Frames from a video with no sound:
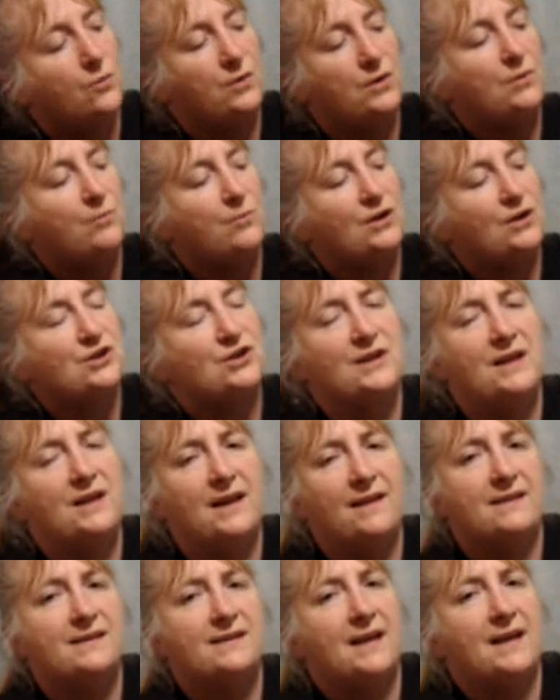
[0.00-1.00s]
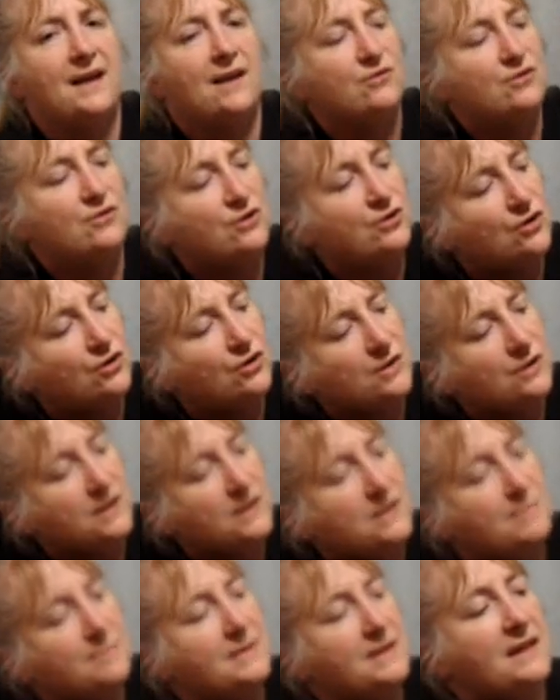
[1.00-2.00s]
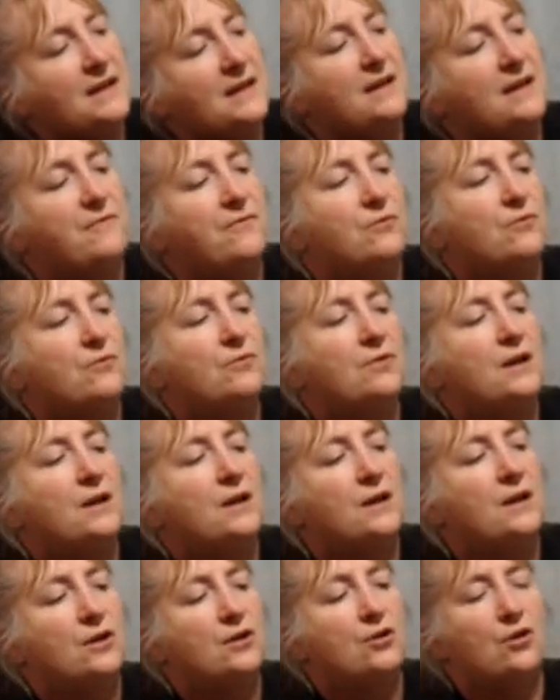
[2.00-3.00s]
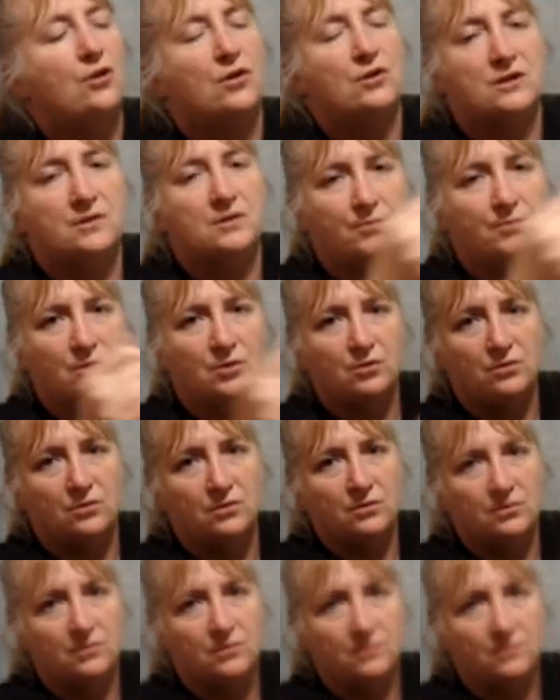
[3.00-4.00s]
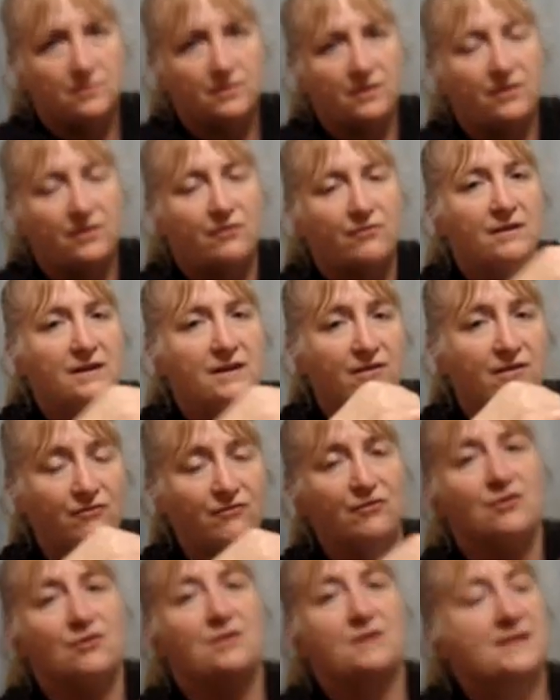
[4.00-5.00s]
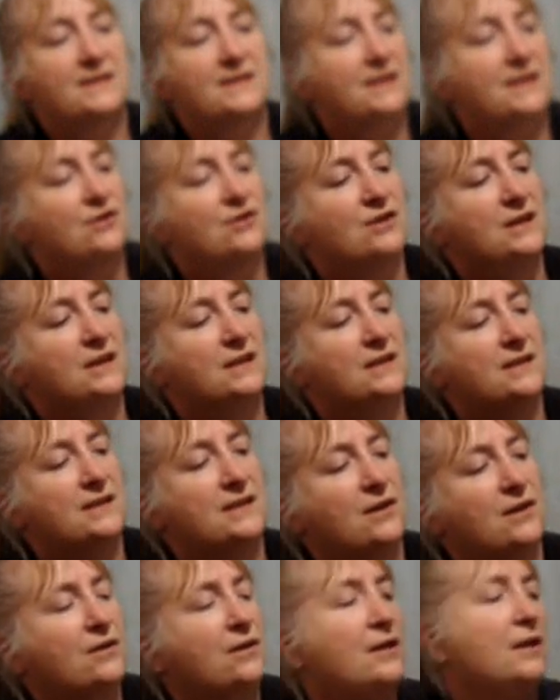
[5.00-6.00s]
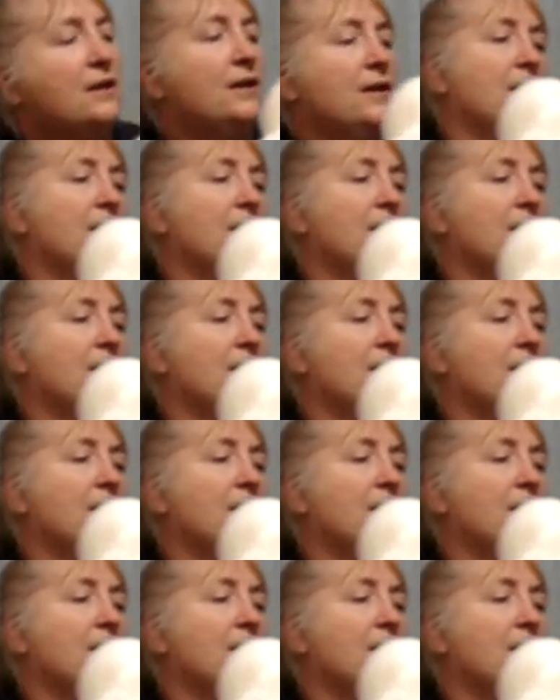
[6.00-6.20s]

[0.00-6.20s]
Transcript: When you're brushing out the tail you do need to be careful not to pull the thread through the stitching so